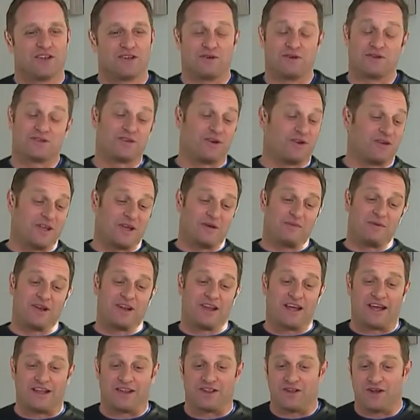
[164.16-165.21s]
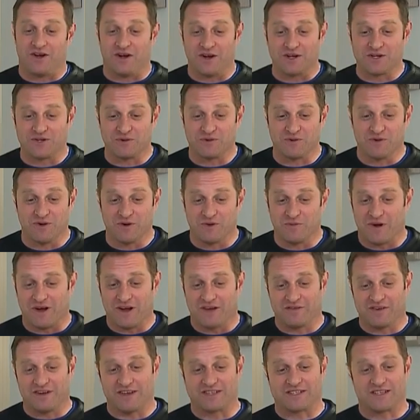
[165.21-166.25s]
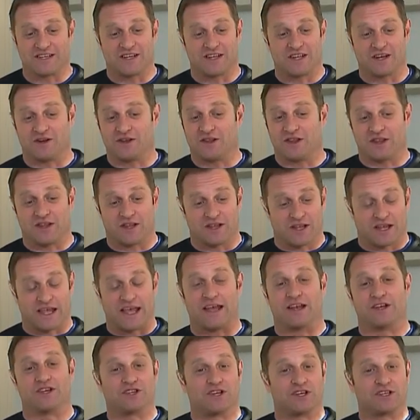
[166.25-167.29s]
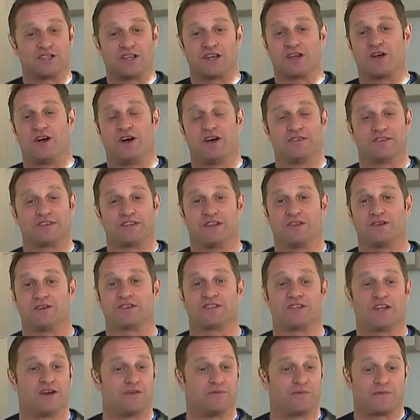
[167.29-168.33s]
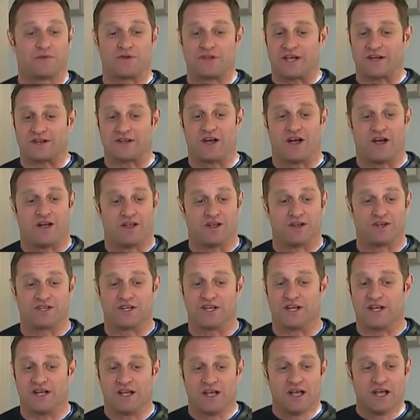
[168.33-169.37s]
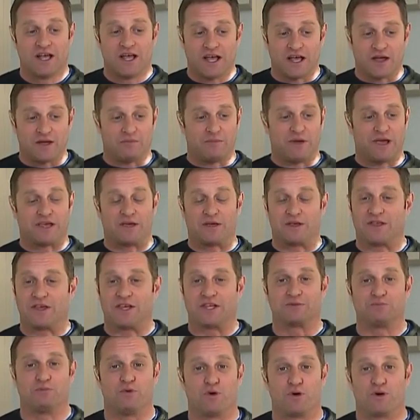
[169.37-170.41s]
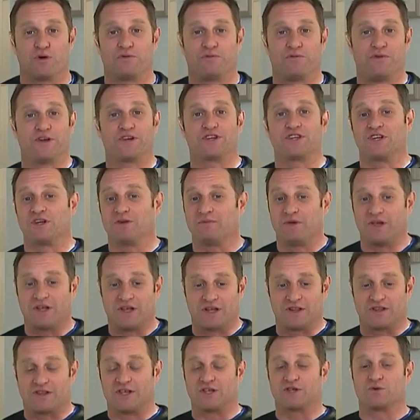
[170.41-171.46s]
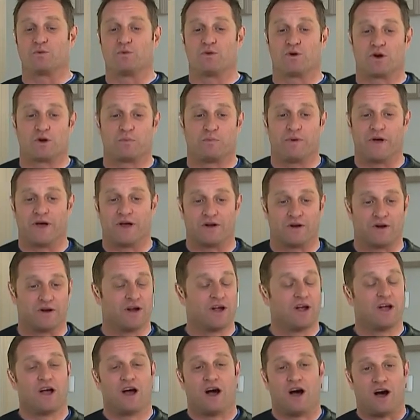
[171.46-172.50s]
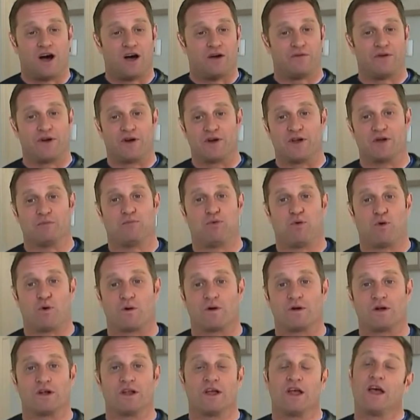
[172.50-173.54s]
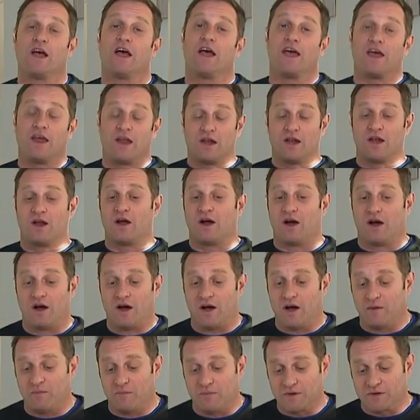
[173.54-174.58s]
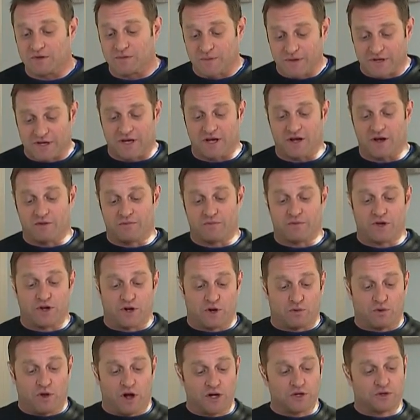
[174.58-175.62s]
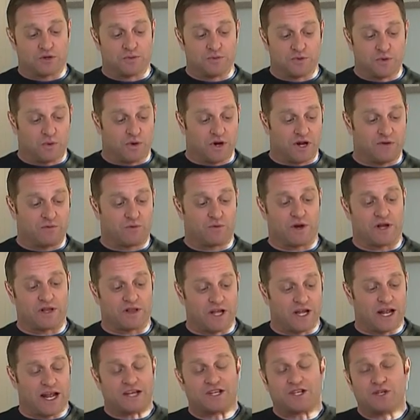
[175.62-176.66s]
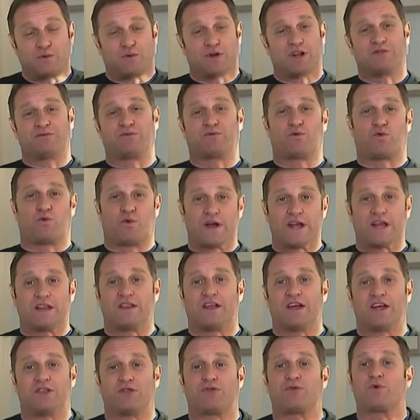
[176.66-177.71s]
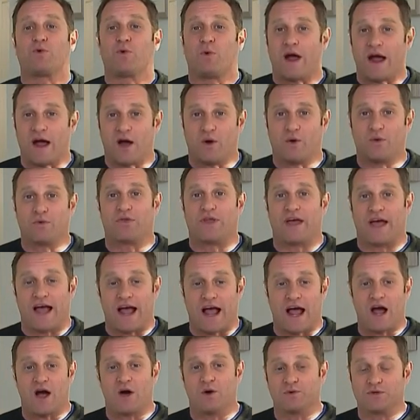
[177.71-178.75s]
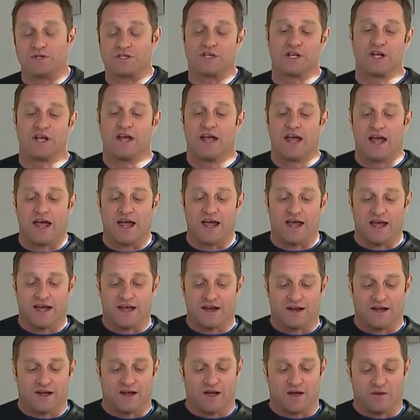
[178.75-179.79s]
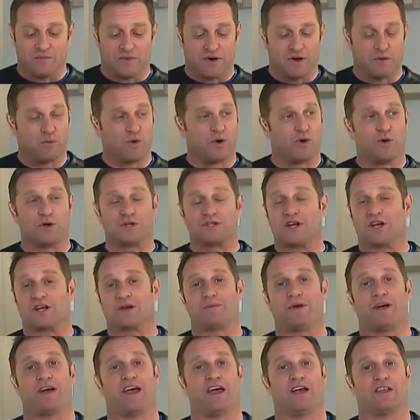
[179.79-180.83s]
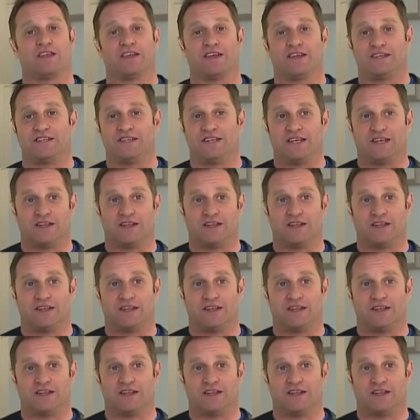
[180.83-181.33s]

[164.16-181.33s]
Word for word: Well, totally. I mean, yeah, laundry room, obviously. They're, they're, again, just like all this other stuff, technology, uh, making things more efficient, making things work better, uh, very important. And um, speaking of, you know, laundry rooms, you want to have great light. Actually, you want to have great light throughout the house. And um, we're always talking about LED